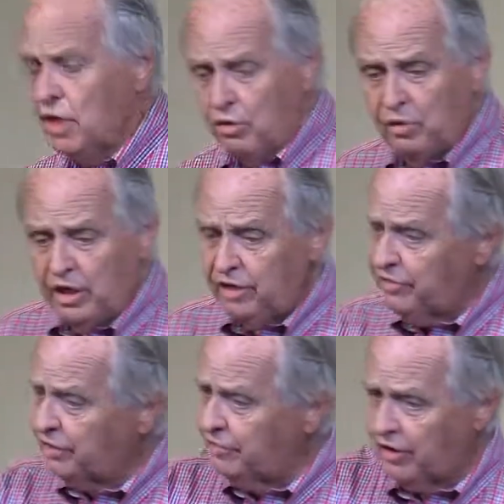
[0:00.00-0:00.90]
We live
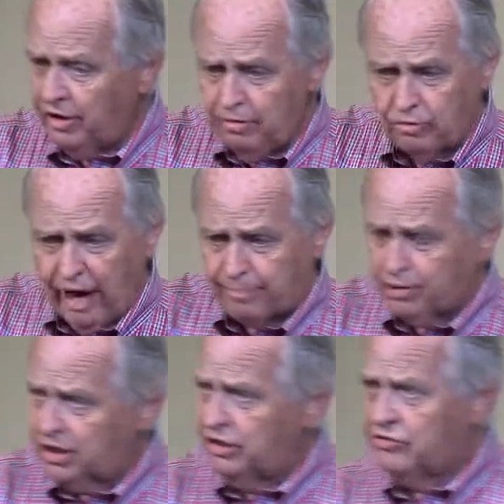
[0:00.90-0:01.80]
in a very
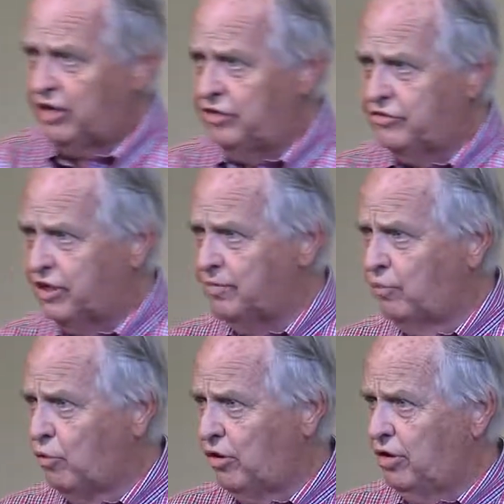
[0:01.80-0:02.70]
rapidly changing
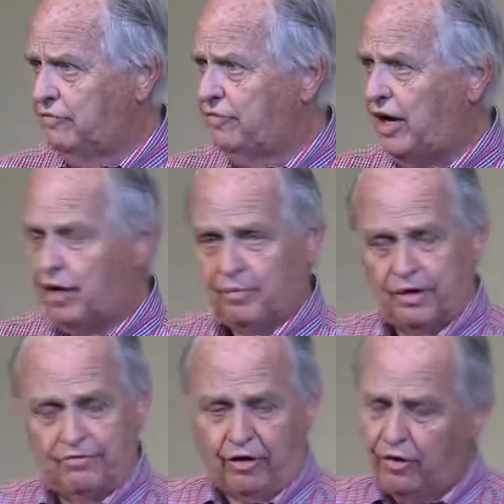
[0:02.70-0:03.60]
moral environment,
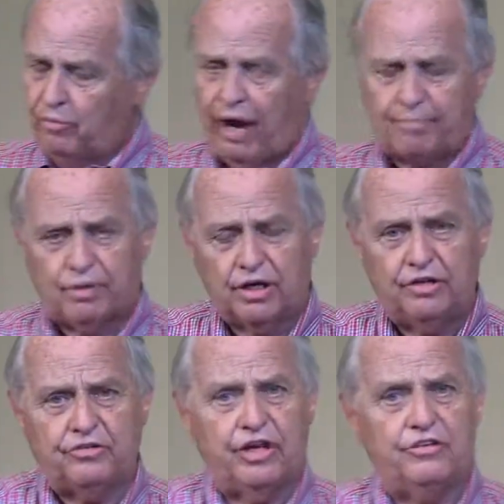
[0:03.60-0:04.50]
a very
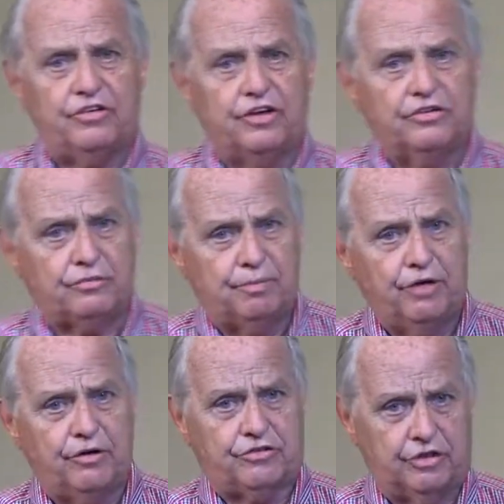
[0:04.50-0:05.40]
rapidly changing
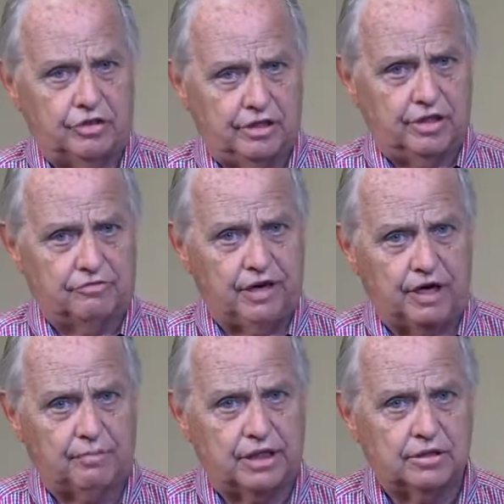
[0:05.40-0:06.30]
spiritual
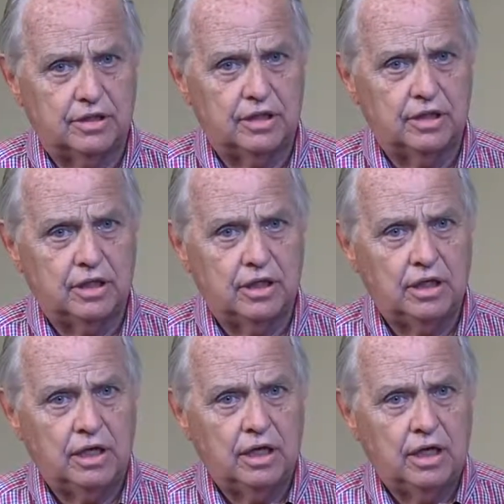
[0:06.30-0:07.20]
environment.
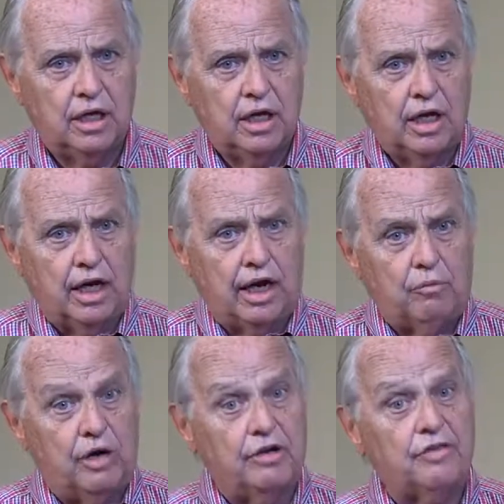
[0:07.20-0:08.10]

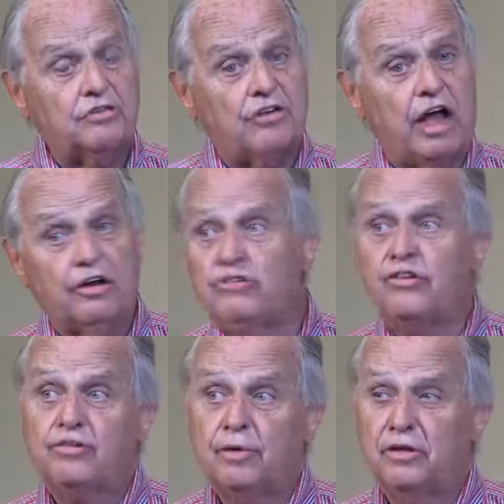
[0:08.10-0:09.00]
And one of the
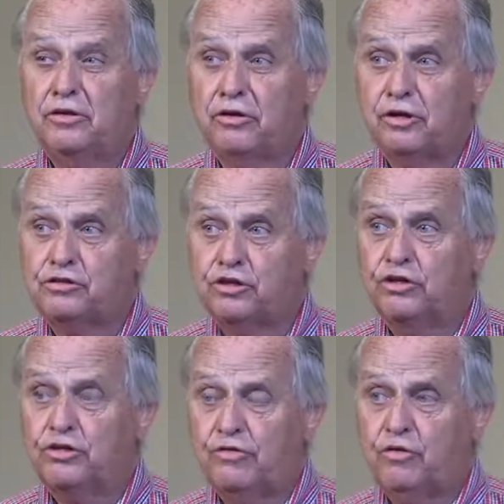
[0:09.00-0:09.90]
challenges to the
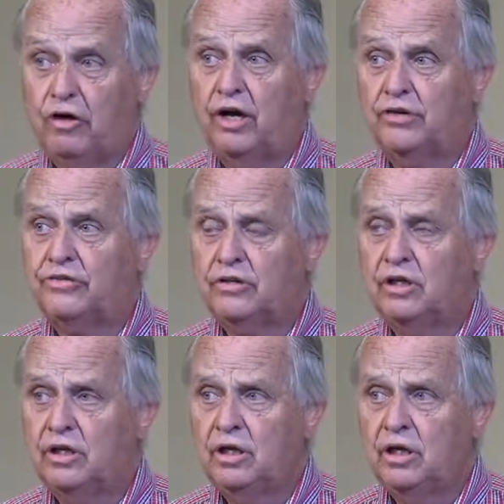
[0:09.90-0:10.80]
Church of Christ
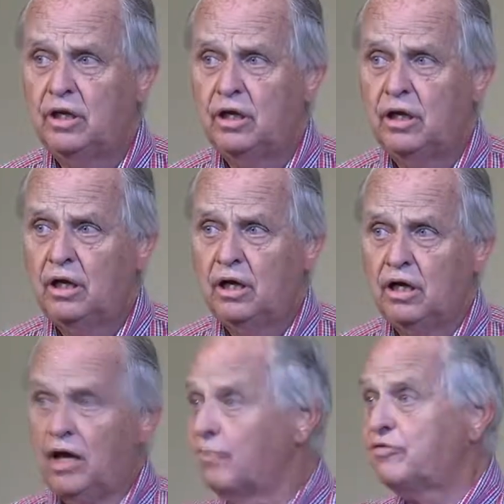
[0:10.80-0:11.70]

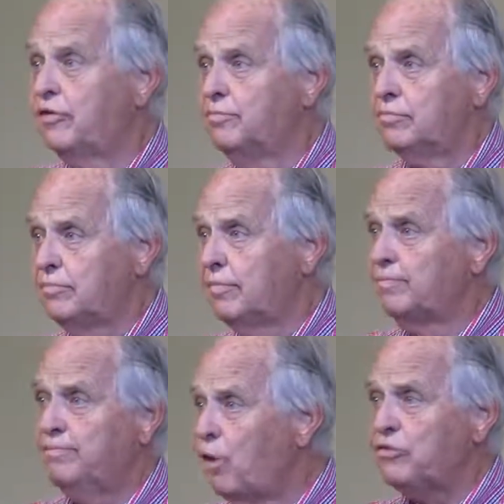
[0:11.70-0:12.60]
comes from
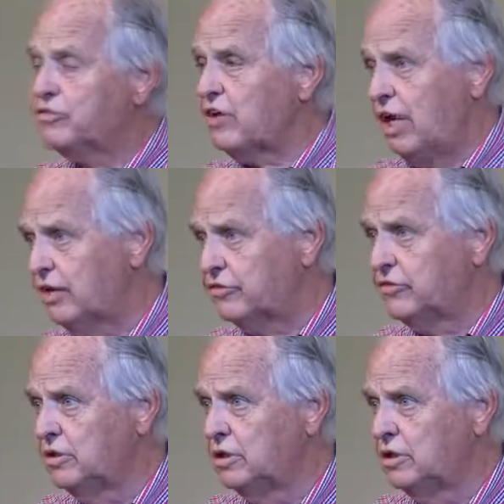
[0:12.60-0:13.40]
both sides.